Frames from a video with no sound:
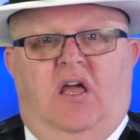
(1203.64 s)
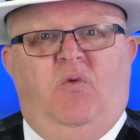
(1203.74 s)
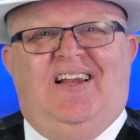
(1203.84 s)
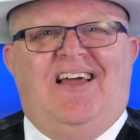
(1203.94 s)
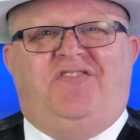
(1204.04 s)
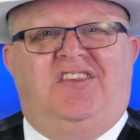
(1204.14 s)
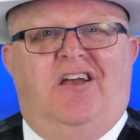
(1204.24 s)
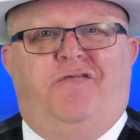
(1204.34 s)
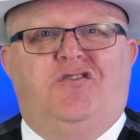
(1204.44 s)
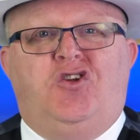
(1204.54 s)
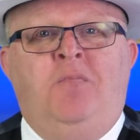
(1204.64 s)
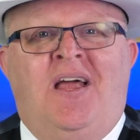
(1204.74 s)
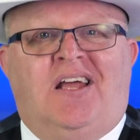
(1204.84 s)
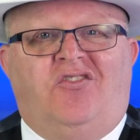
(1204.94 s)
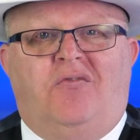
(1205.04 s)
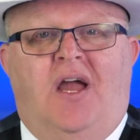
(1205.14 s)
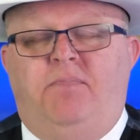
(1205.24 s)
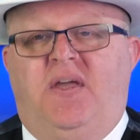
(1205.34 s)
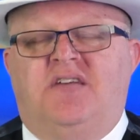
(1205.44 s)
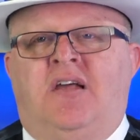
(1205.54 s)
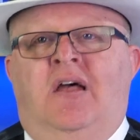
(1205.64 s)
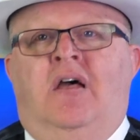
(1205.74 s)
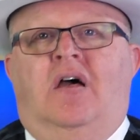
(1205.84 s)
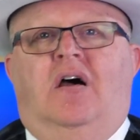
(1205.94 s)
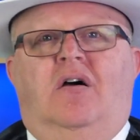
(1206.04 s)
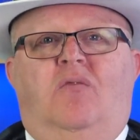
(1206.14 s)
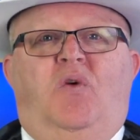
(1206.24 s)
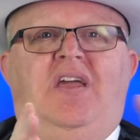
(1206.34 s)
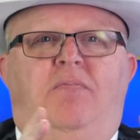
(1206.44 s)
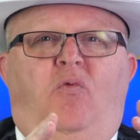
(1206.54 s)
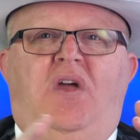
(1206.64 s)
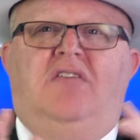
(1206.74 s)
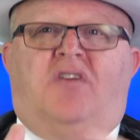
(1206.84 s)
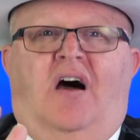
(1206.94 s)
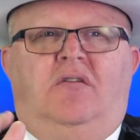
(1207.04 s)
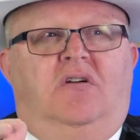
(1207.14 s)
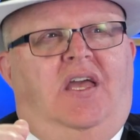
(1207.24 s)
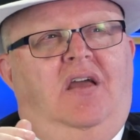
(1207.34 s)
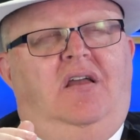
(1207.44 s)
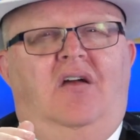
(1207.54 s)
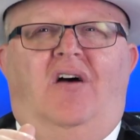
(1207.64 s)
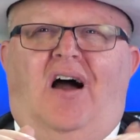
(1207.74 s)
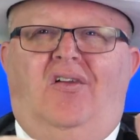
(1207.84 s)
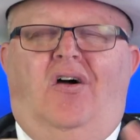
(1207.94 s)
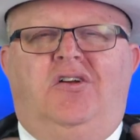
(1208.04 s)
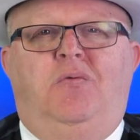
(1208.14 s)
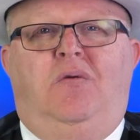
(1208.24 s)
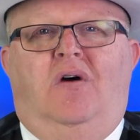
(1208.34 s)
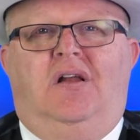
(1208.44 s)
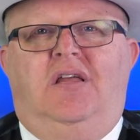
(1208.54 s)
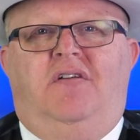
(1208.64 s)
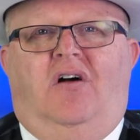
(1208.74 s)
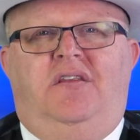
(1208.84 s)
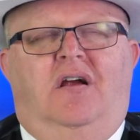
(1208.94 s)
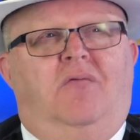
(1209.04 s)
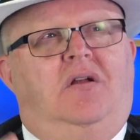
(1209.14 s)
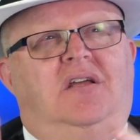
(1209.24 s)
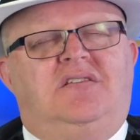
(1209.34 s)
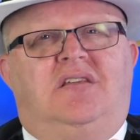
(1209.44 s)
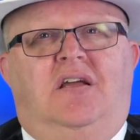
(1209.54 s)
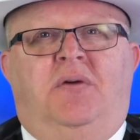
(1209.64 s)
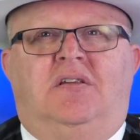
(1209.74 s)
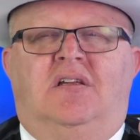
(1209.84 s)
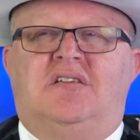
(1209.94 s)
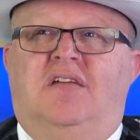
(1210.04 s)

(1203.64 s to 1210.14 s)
we left it there for 2 minutes, right? Because we thought, okay, you know, how long do we want to leave it on there? Well, let's think about this.